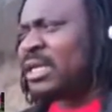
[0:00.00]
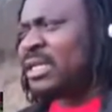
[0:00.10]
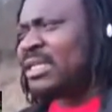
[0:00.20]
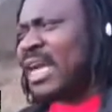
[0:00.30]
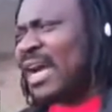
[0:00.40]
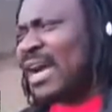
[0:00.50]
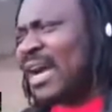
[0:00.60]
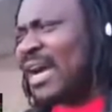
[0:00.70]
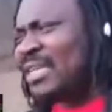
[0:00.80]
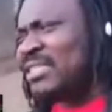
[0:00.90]
Their
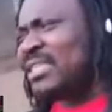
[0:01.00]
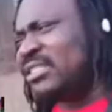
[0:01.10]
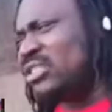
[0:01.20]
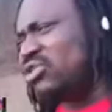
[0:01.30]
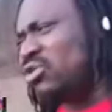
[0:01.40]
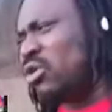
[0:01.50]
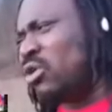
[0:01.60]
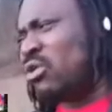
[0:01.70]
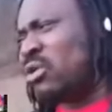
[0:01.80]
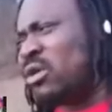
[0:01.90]
hearts and
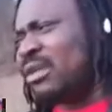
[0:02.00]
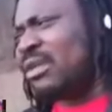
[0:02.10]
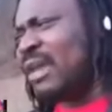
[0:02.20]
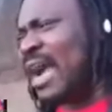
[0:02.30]
soul wholly